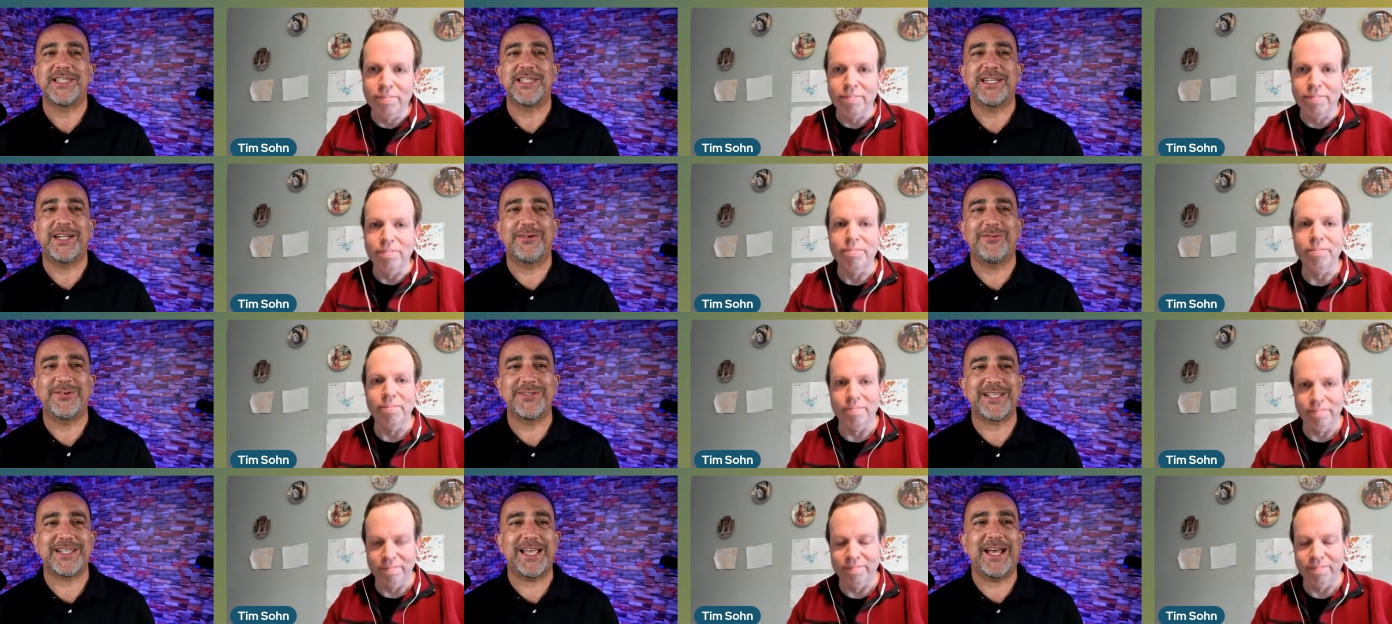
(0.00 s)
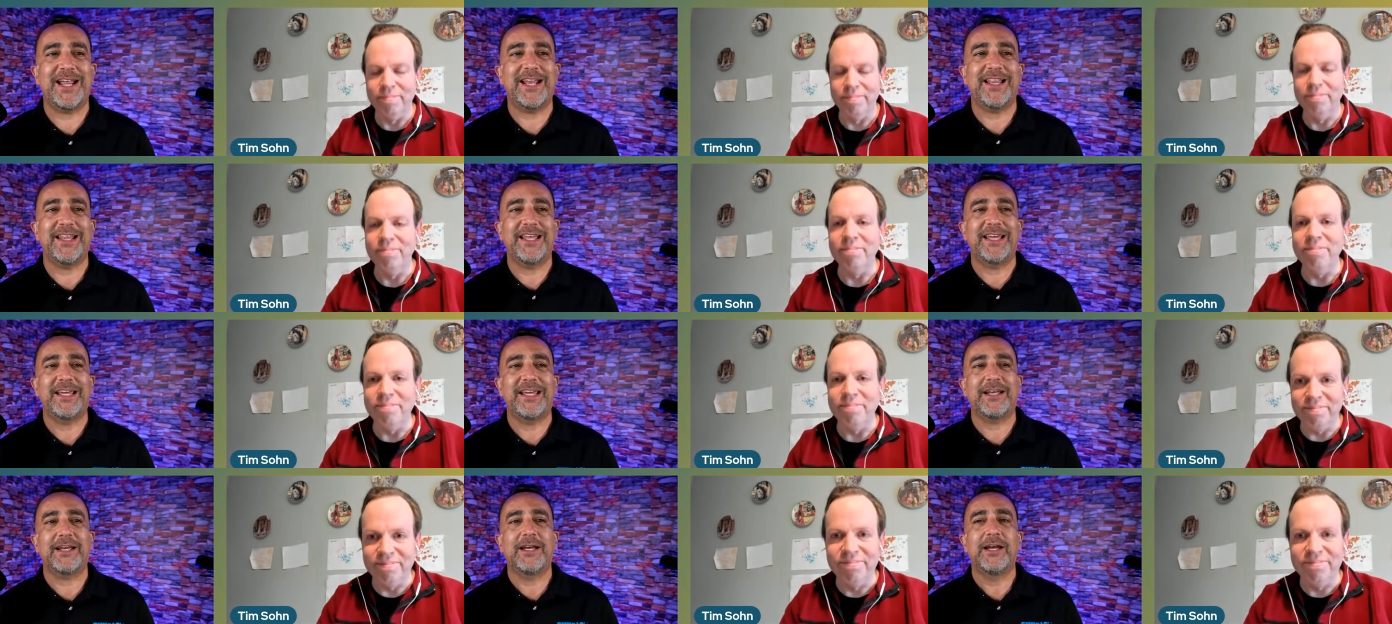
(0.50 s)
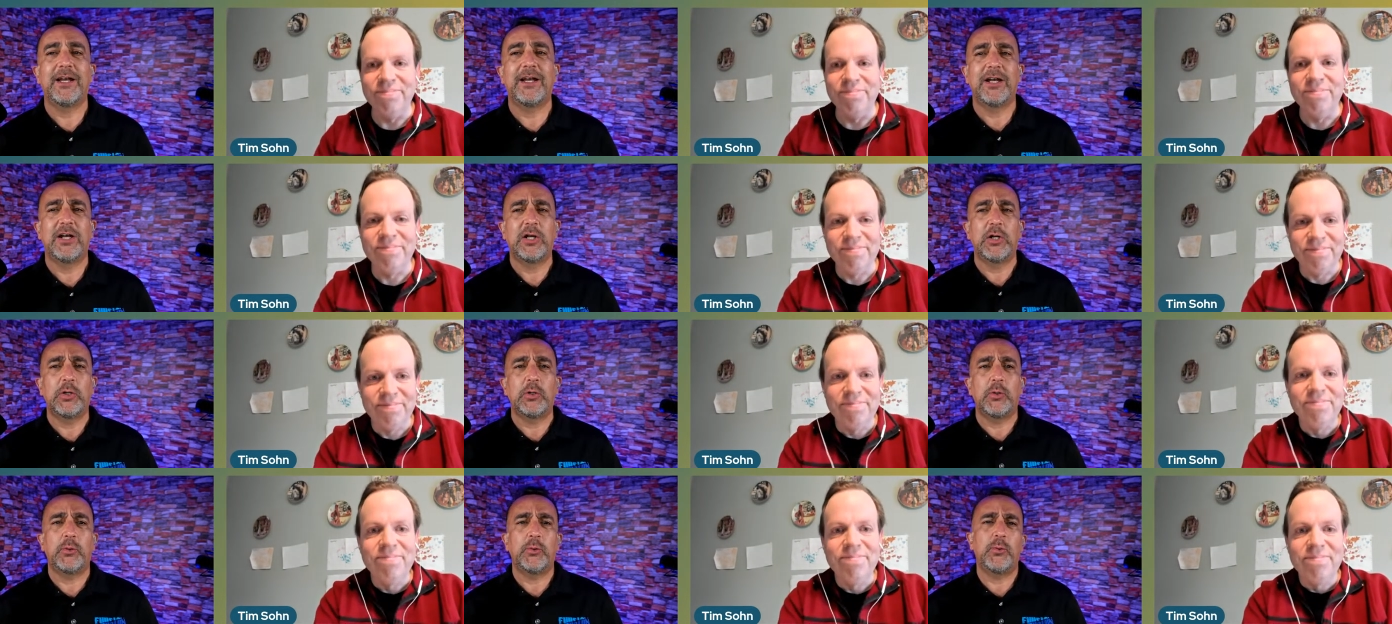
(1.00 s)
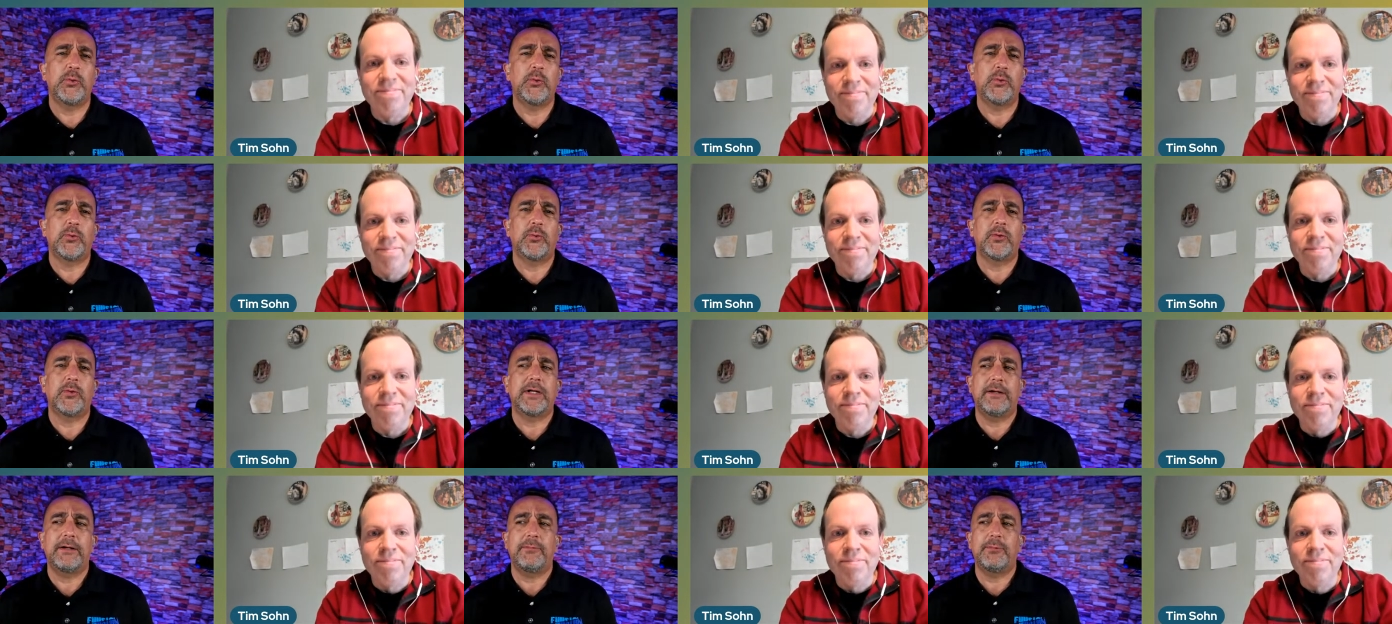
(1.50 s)
Speaker 1: and it was kind of like,
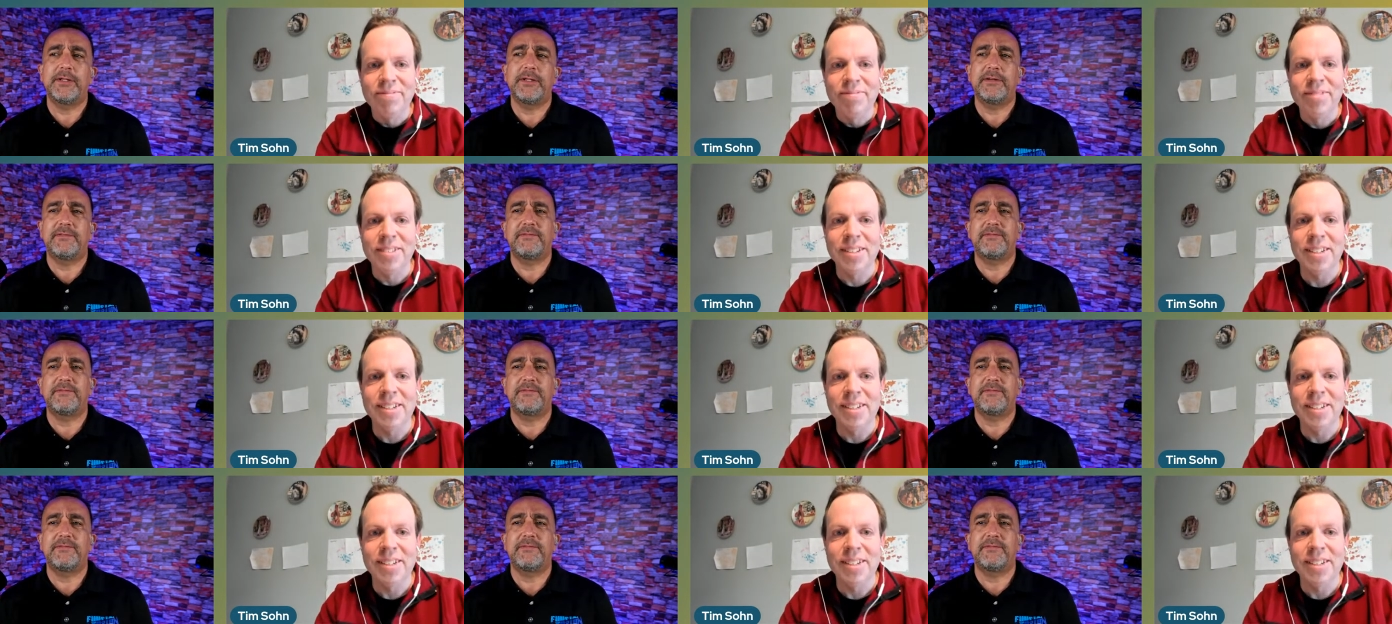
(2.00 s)
ooh, I would have